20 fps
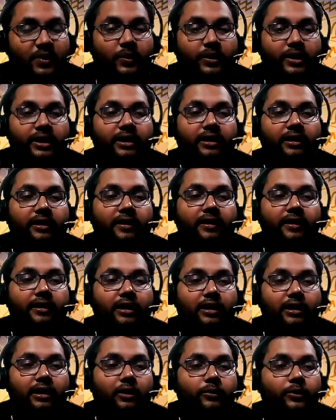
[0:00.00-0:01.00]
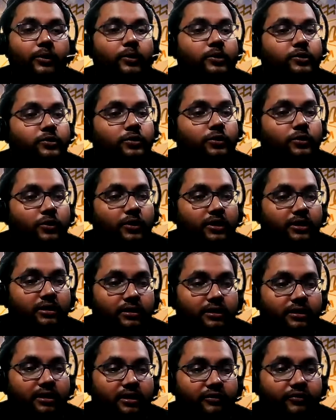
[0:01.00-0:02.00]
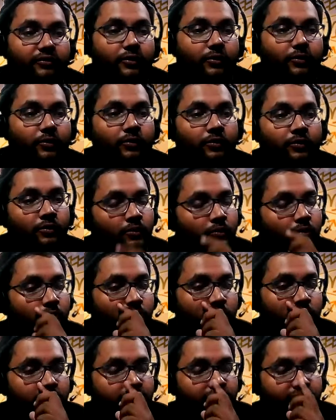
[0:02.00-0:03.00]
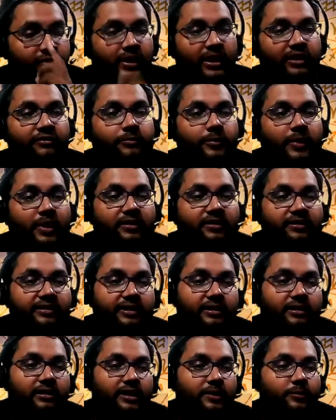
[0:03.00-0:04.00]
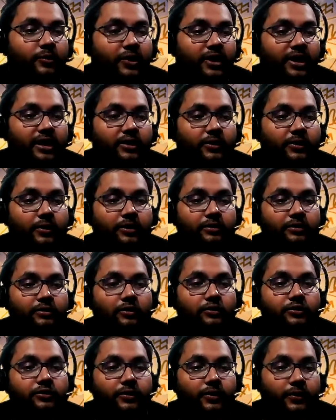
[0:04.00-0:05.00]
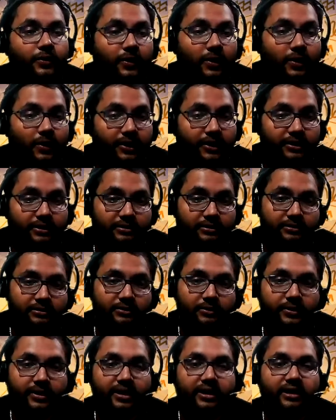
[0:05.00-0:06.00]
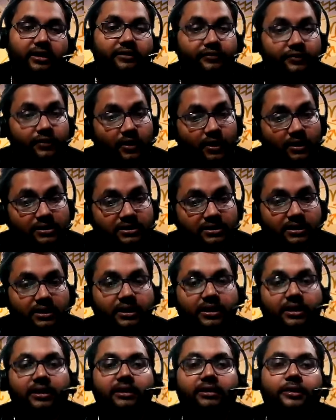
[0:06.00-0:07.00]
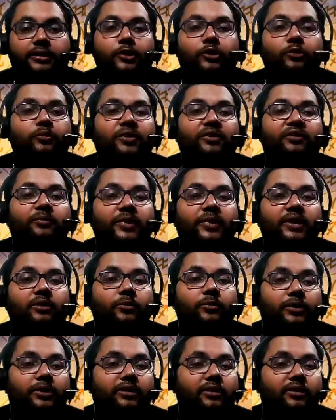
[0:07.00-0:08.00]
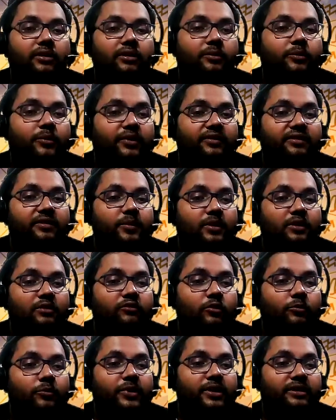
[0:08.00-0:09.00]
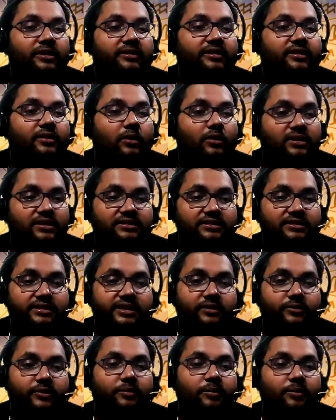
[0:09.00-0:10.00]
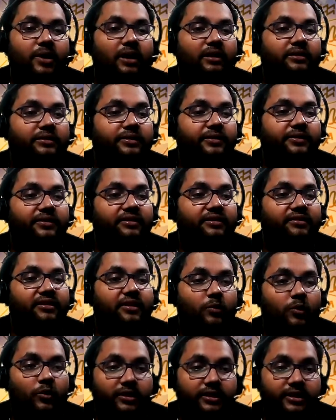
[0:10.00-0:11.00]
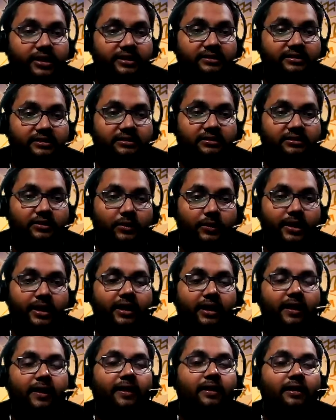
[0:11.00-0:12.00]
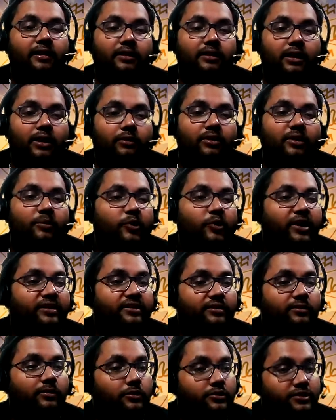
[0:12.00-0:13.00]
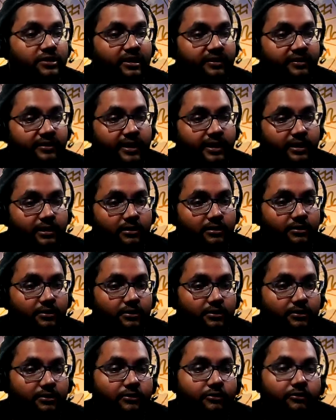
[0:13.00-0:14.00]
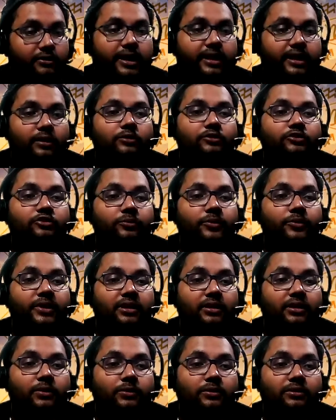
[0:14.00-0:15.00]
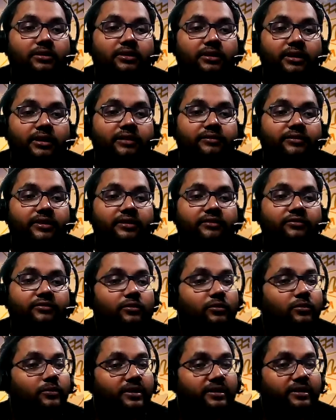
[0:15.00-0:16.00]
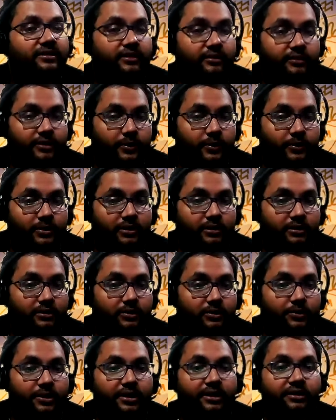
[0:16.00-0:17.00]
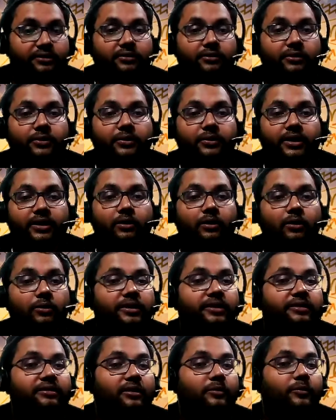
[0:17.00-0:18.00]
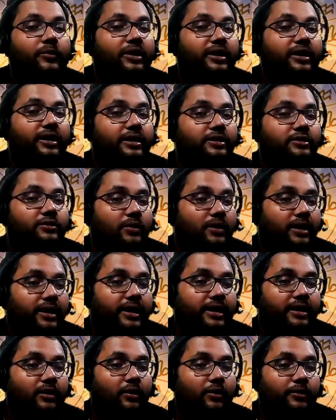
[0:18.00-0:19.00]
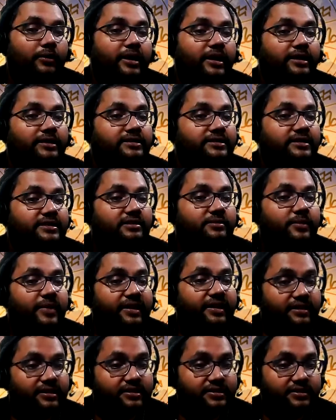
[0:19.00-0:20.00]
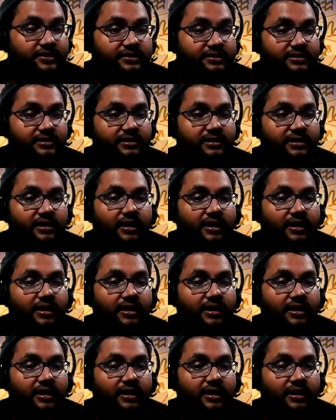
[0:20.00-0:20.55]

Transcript: Okay. Now you'll do good if you if you have mars in libra and you are a doctor or a lawyer okay if not then you must build work on the principle of openness and honesty with partners and subordinates okay now libra is a social sign so try not to be alone even if no one is around okay so you can always communicate online or in instant messengers